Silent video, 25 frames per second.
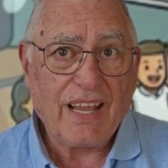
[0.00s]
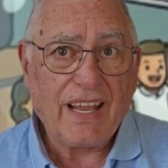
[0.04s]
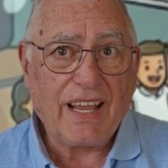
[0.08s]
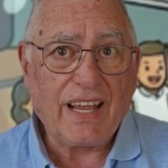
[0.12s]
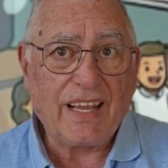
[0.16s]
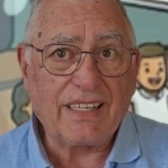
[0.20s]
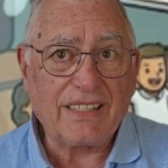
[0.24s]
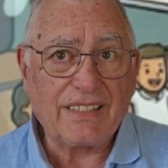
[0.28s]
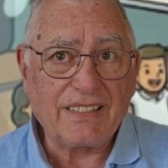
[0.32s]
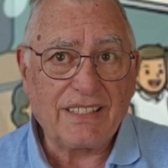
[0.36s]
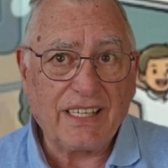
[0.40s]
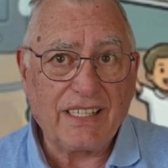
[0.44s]

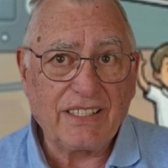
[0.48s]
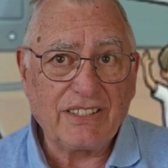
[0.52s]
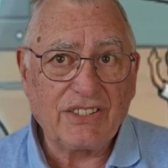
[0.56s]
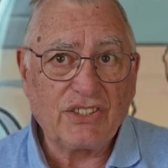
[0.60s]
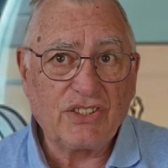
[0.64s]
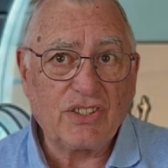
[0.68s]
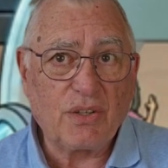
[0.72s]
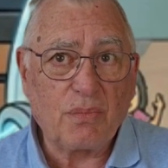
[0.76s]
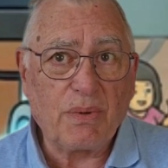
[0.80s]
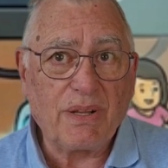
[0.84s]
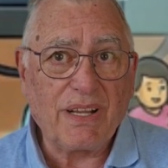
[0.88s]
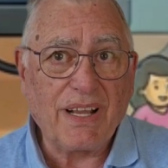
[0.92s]
and tends
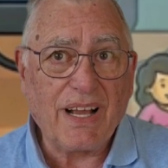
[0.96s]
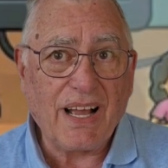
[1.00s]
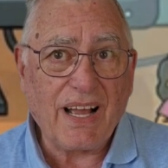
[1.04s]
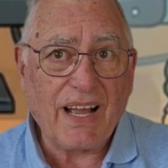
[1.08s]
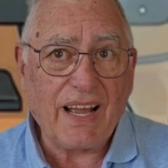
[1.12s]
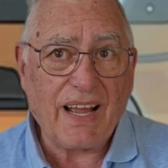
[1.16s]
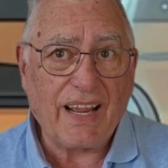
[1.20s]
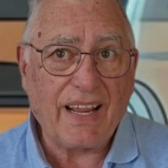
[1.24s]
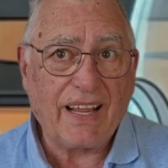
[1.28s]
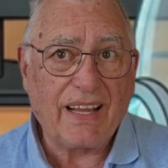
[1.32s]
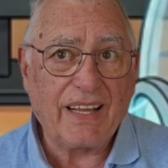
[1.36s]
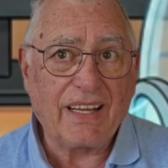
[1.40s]
to be
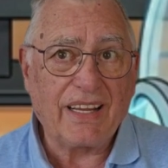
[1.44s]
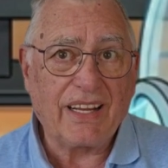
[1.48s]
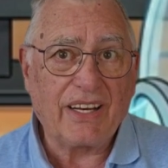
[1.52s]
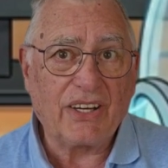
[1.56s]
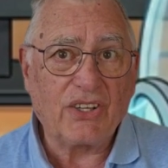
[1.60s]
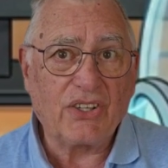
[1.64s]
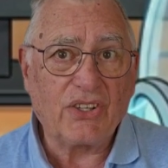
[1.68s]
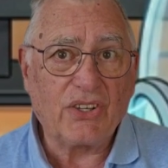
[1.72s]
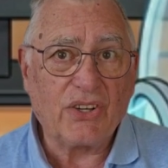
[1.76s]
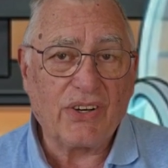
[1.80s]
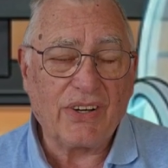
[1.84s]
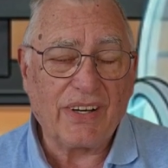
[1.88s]
higher in
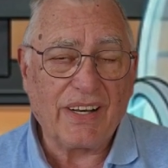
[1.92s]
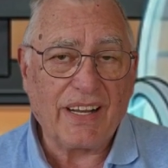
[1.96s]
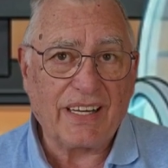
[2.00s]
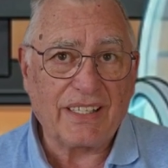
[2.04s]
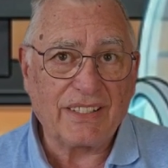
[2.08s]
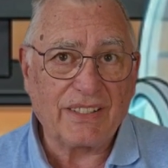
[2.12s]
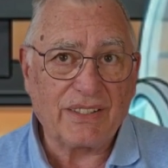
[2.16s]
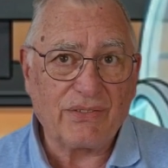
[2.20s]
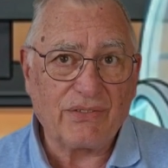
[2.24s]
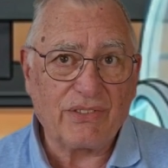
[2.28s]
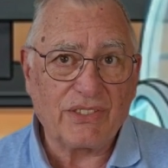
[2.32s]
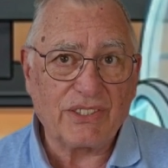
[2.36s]

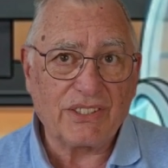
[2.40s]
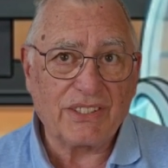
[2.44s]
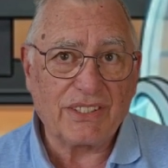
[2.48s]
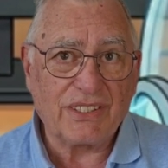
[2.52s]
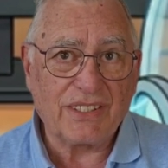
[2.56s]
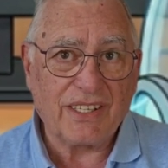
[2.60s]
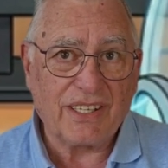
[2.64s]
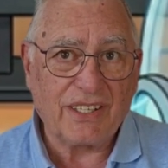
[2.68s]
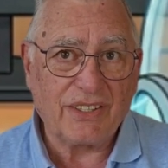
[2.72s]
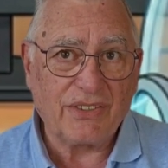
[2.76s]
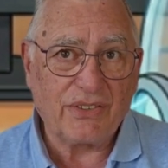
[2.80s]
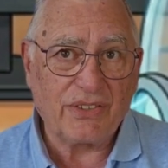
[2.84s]
collectivist
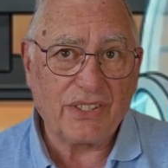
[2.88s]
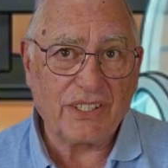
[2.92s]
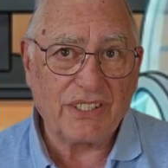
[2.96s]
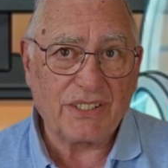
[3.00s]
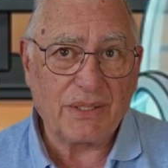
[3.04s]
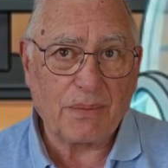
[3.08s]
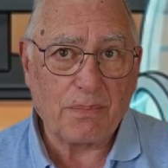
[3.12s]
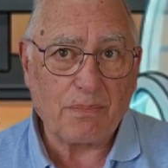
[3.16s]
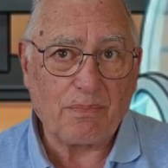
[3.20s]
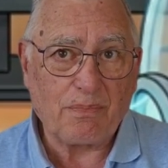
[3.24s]
countries.